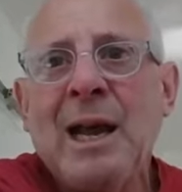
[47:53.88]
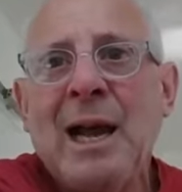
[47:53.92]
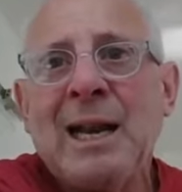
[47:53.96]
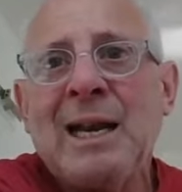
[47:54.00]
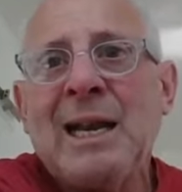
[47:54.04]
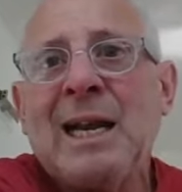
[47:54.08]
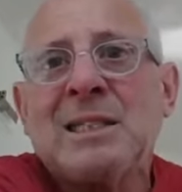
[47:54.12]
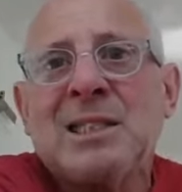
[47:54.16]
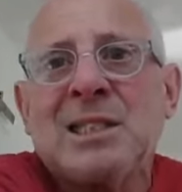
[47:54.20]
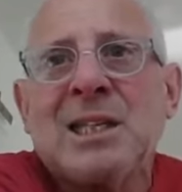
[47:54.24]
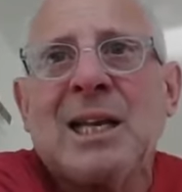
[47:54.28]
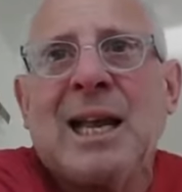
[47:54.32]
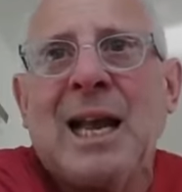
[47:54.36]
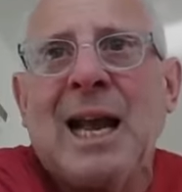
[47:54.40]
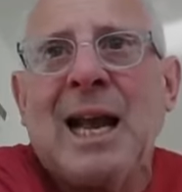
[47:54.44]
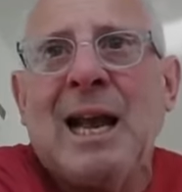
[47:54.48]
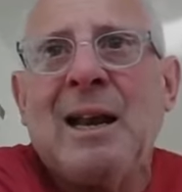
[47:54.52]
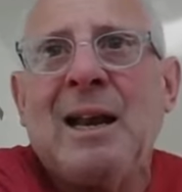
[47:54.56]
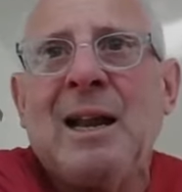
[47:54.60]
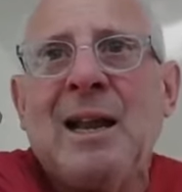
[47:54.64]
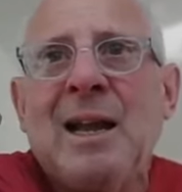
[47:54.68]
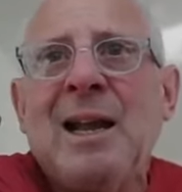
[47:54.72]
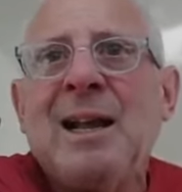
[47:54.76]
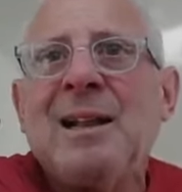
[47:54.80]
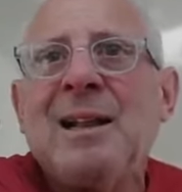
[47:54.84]
And that's,
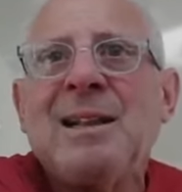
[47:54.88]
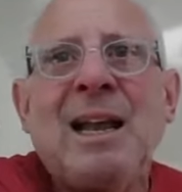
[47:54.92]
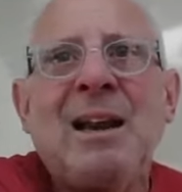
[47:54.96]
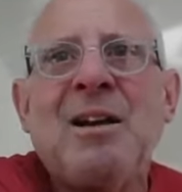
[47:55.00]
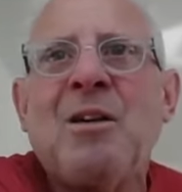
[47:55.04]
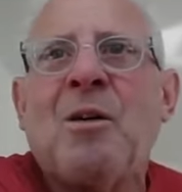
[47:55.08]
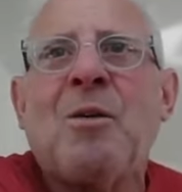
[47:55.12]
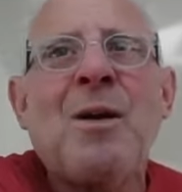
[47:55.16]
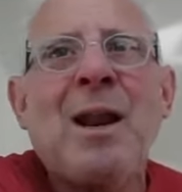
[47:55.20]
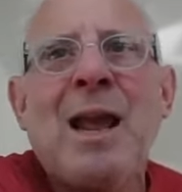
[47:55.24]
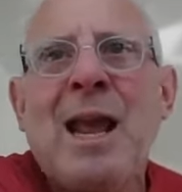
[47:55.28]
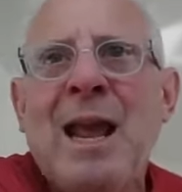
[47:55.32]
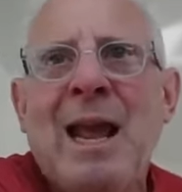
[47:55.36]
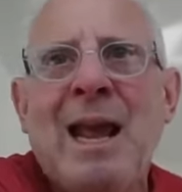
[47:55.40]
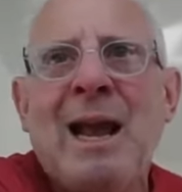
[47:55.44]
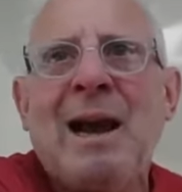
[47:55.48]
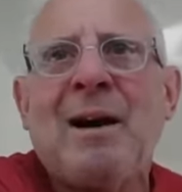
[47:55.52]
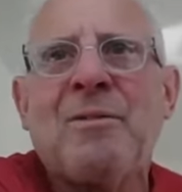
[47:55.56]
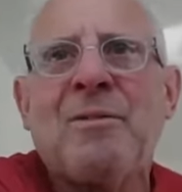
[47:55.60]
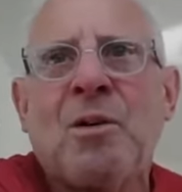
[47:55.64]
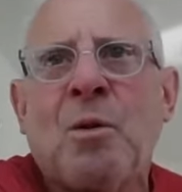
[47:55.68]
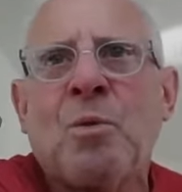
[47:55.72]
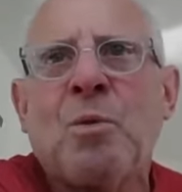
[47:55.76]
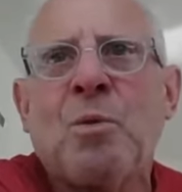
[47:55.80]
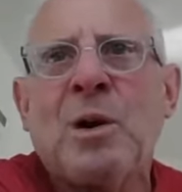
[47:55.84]
again, they don't
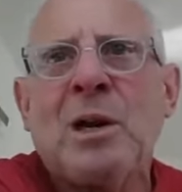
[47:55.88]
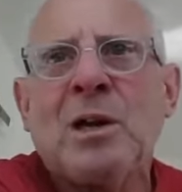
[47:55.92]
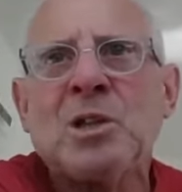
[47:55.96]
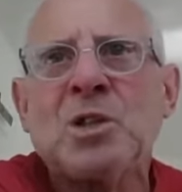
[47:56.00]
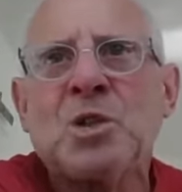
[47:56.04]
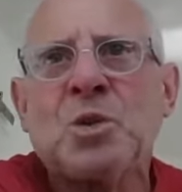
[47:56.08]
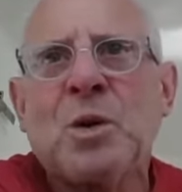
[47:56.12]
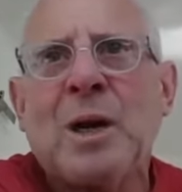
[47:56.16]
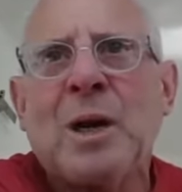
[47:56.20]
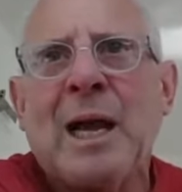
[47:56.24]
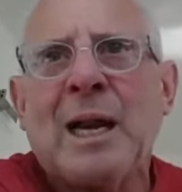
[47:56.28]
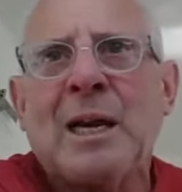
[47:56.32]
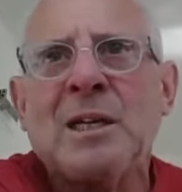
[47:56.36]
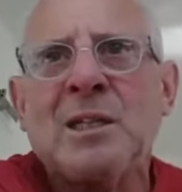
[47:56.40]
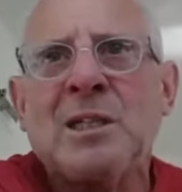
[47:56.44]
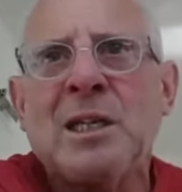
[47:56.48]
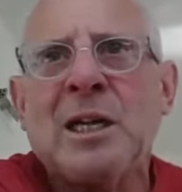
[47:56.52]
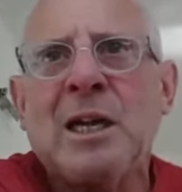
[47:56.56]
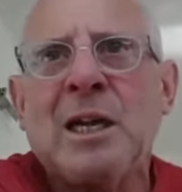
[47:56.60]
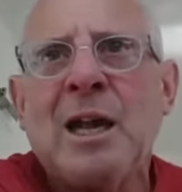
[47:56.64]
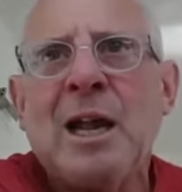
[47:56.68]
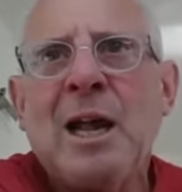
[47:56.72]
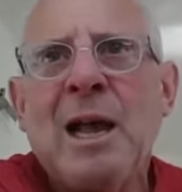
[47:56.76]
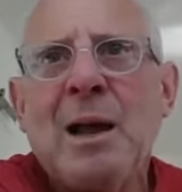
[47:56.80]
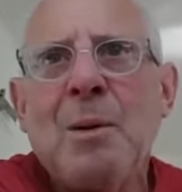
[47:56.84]
have a real
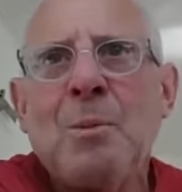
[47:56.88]
strategy,